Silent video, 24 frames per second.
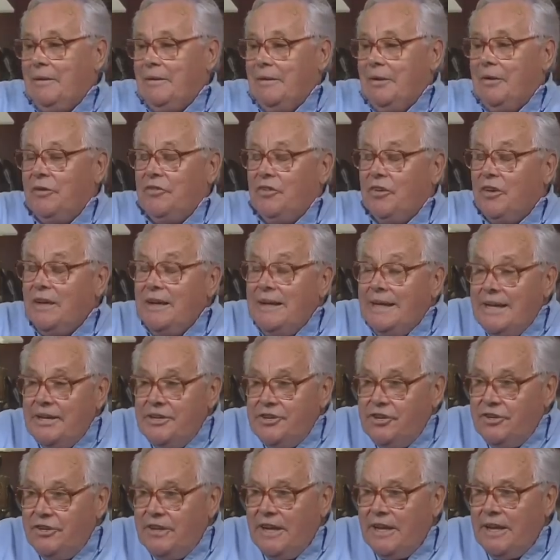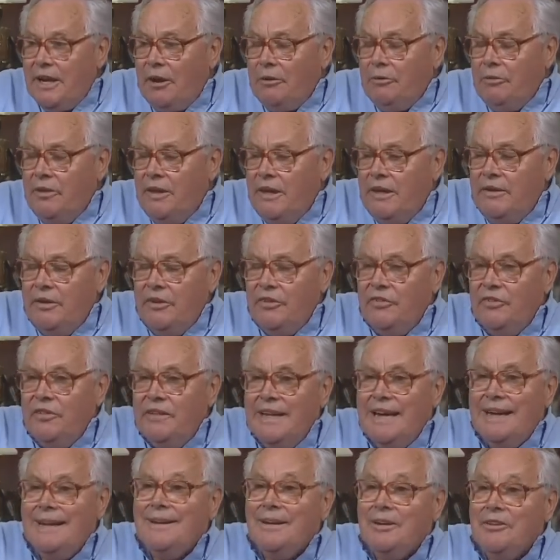it's a religion that I think is
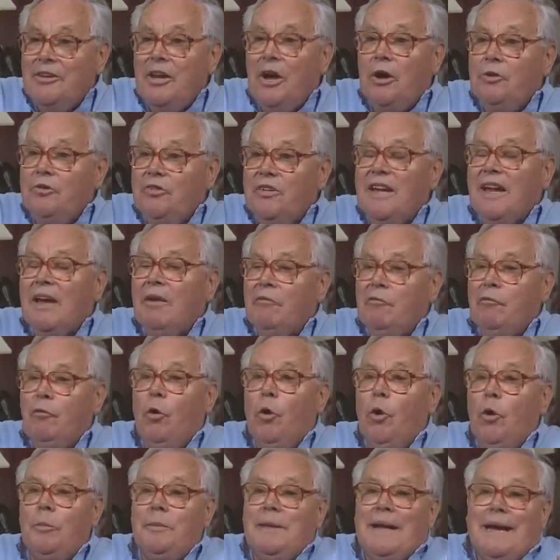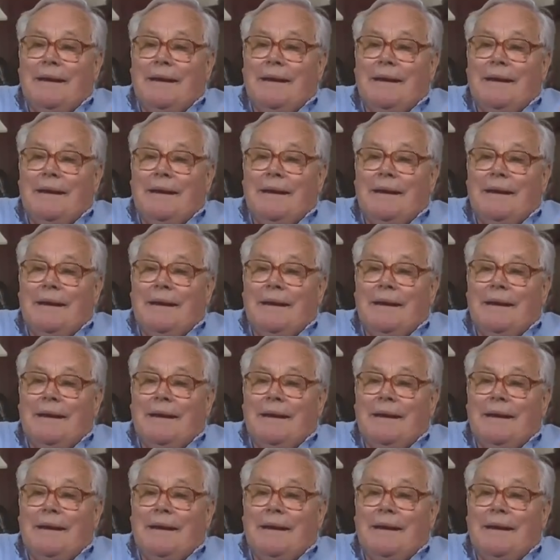Nederduits Hervormd.